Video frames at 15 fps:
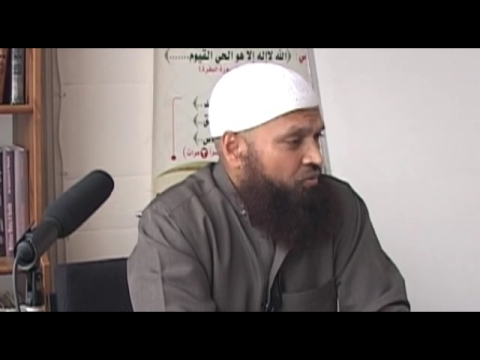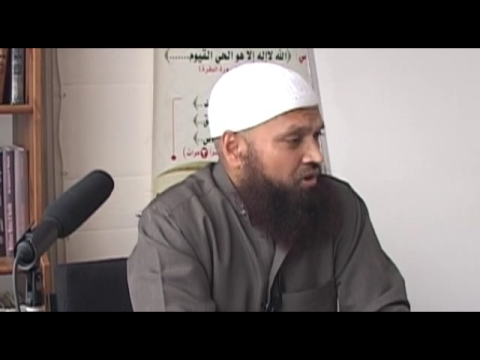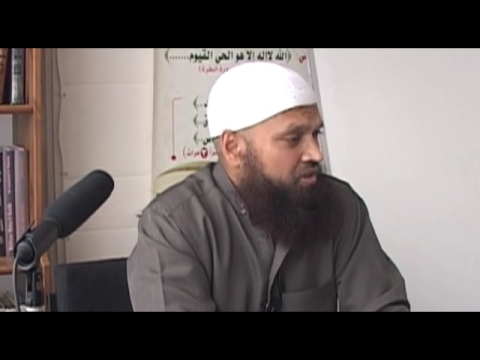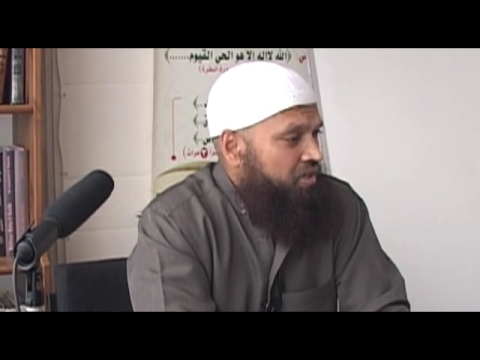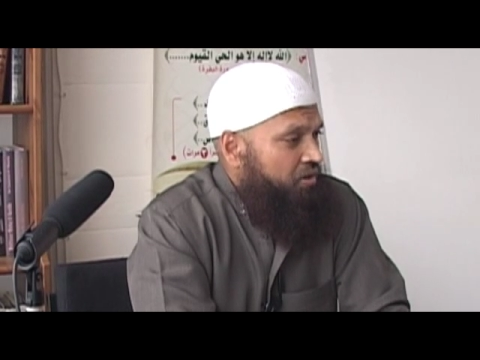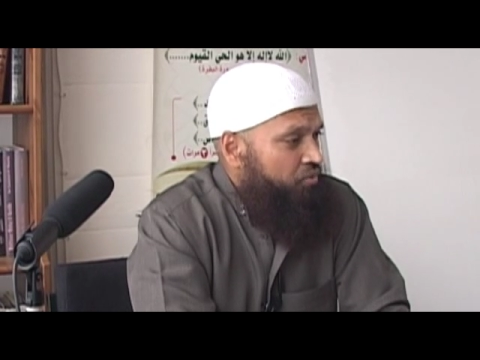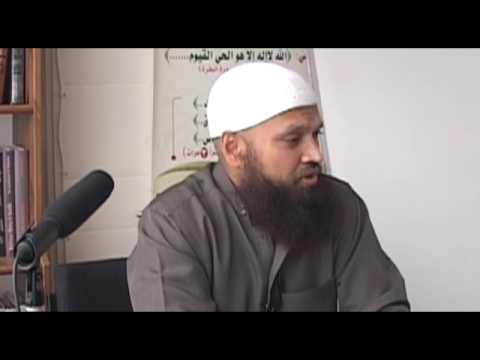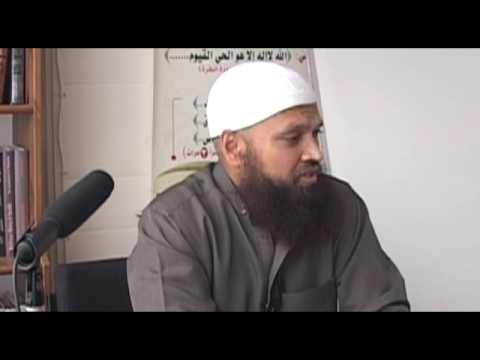
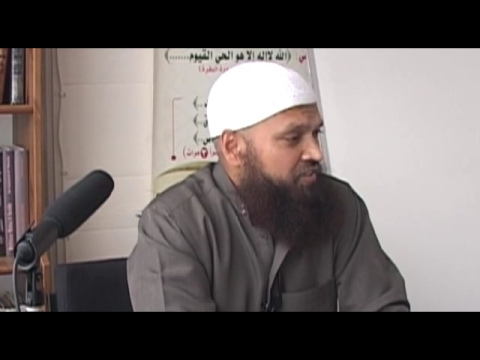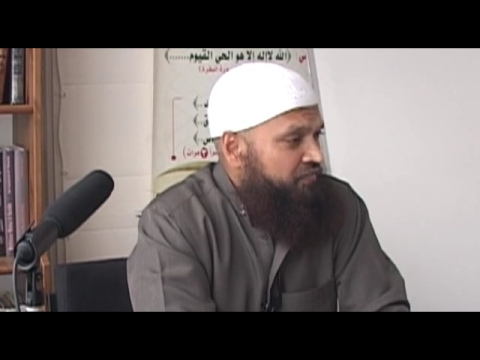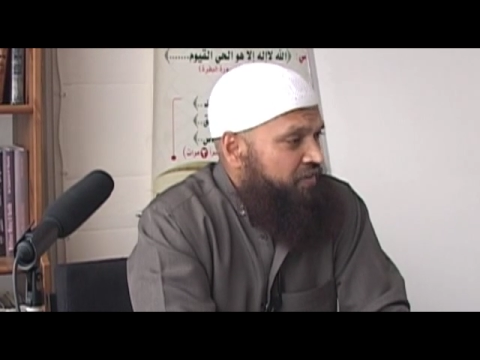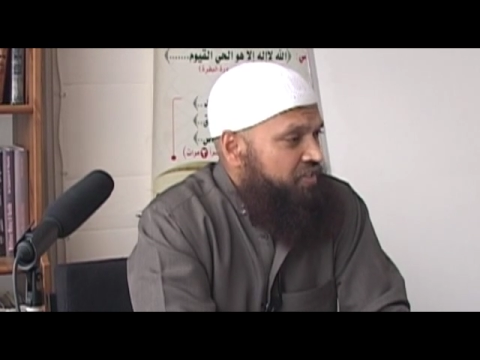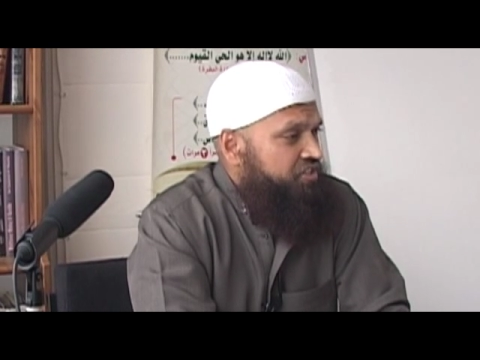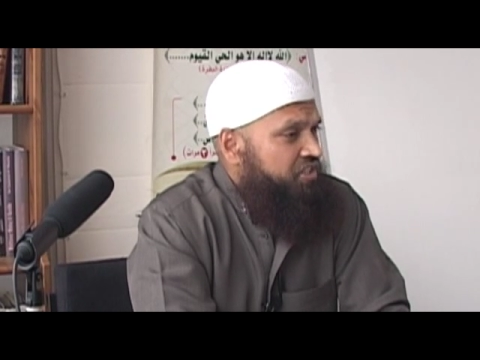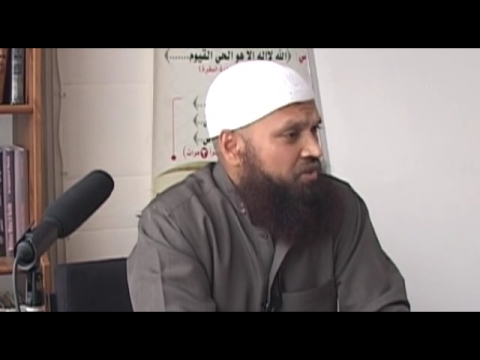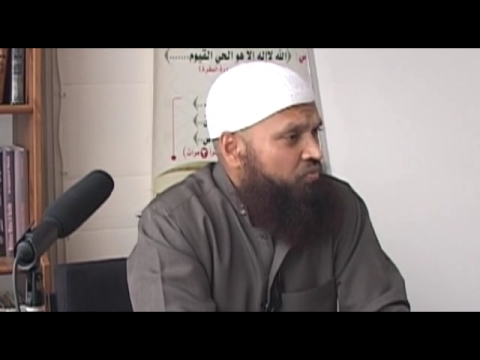What are we
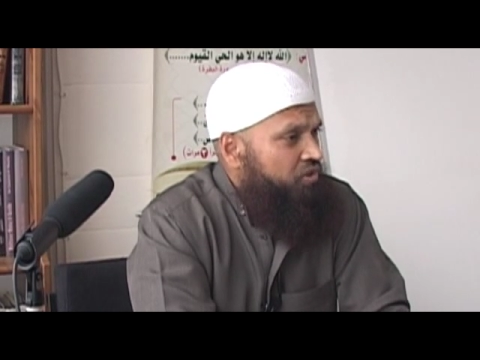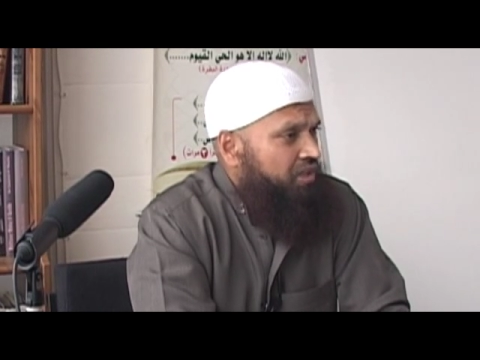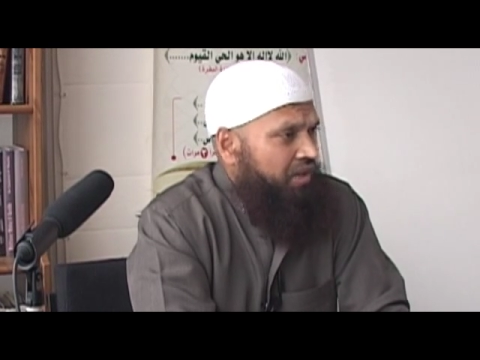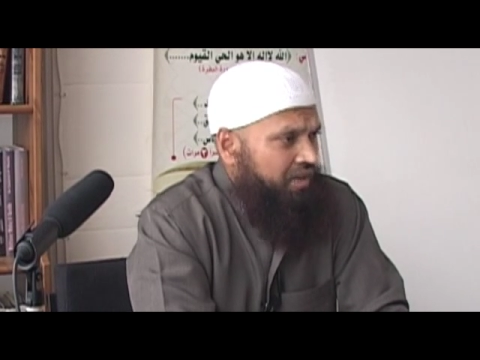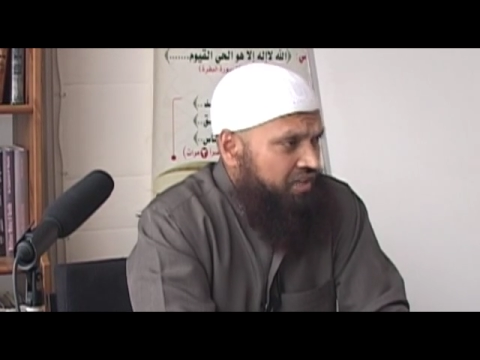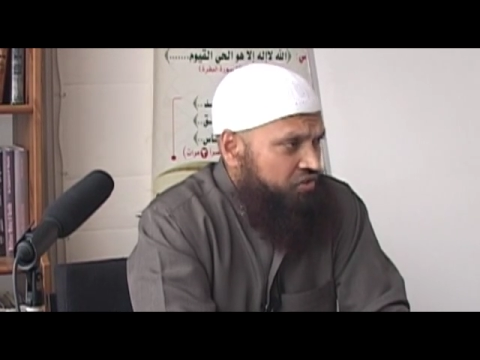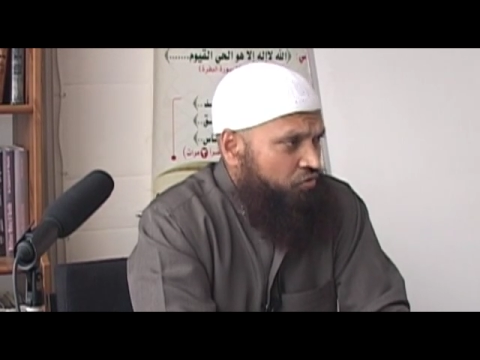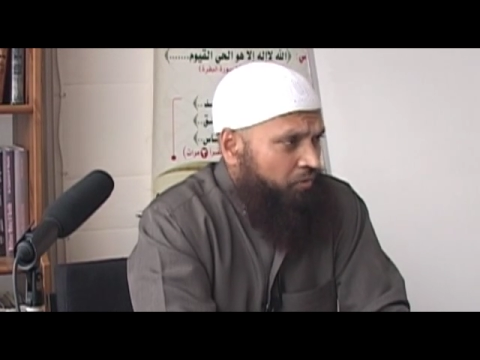investing with
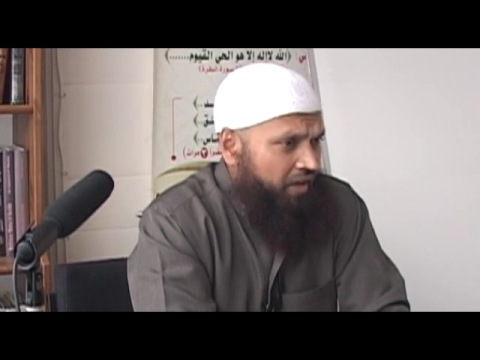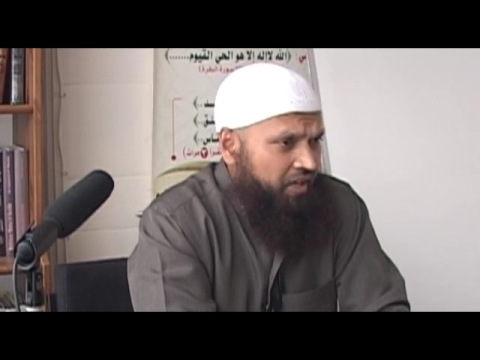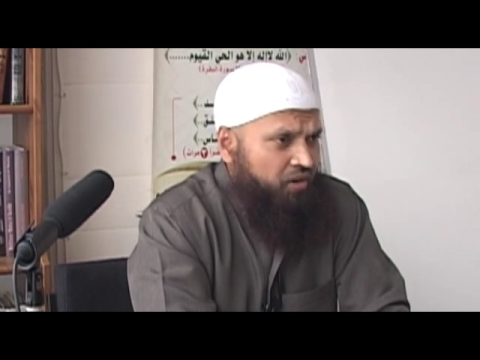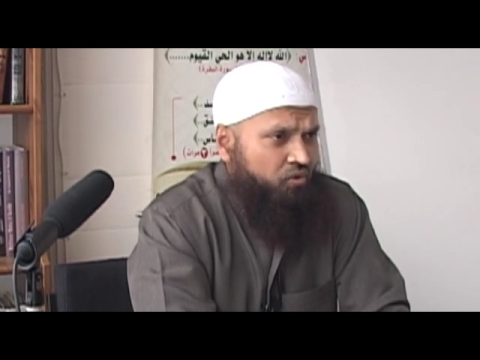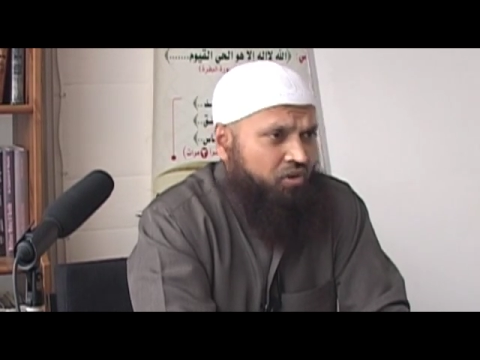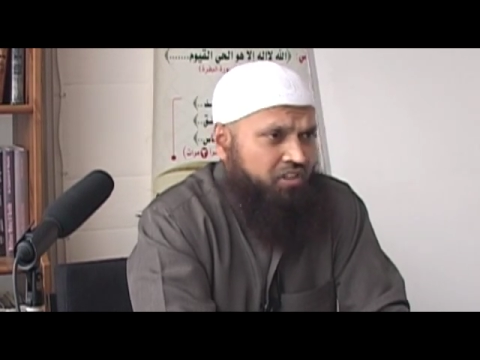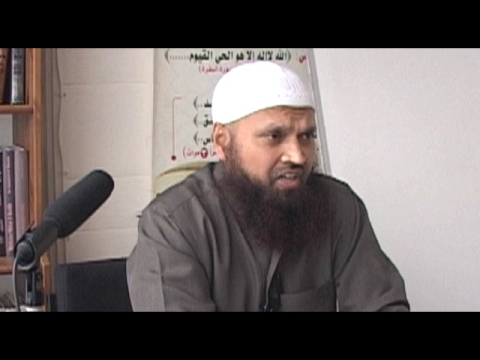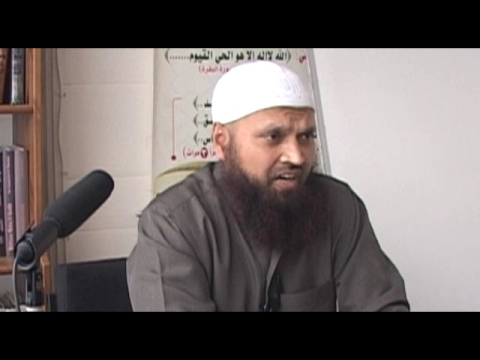Allah
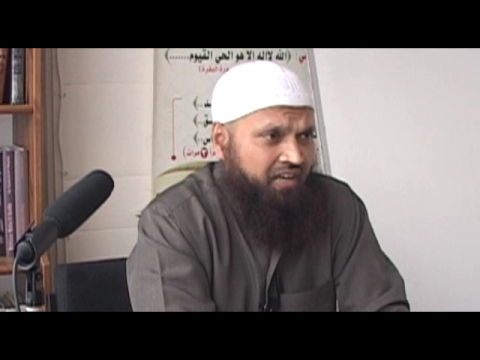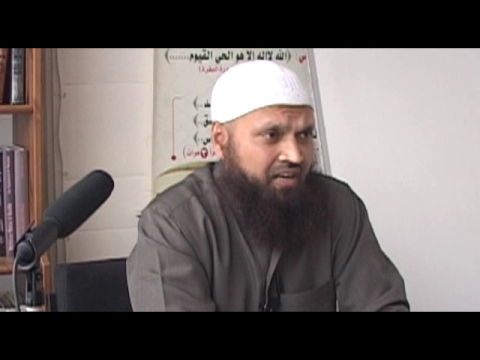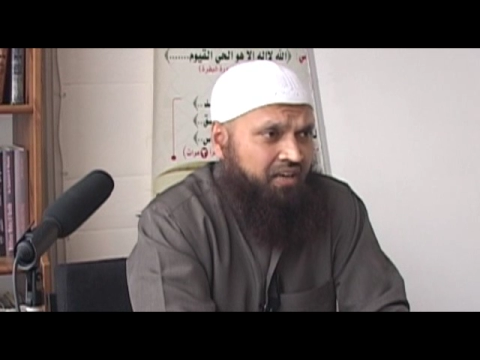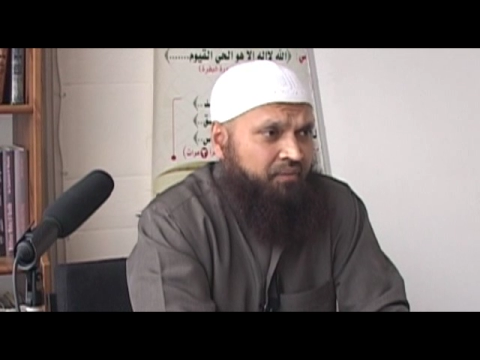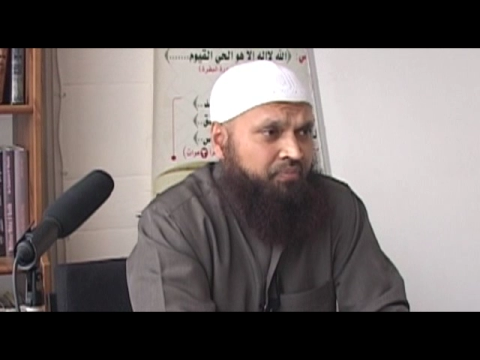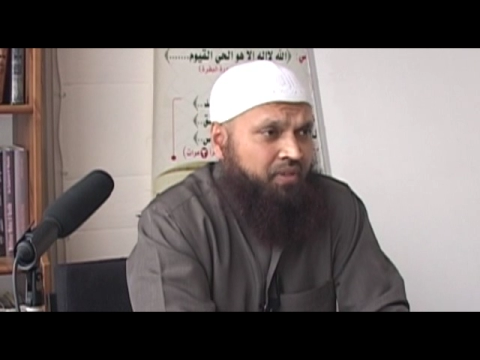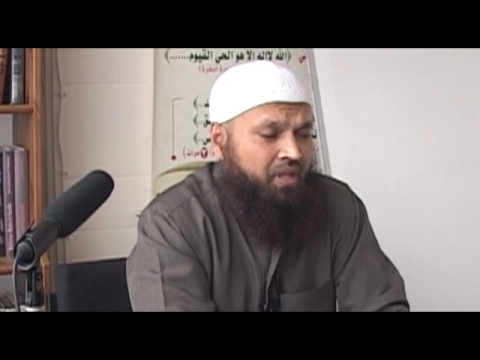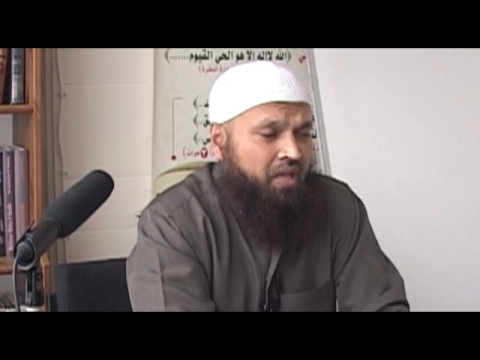subhanahu wa
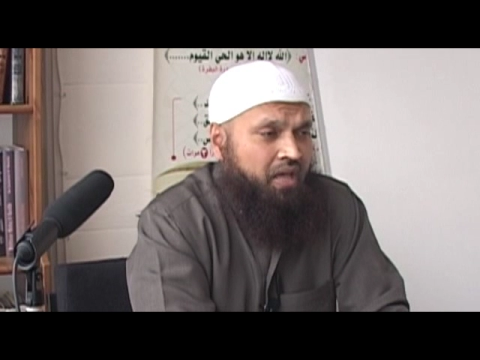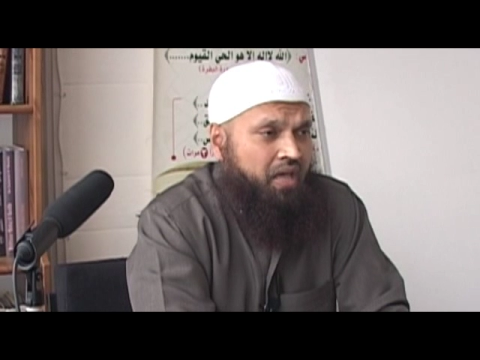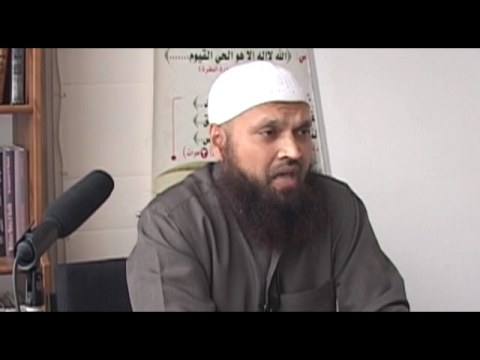ta'ala?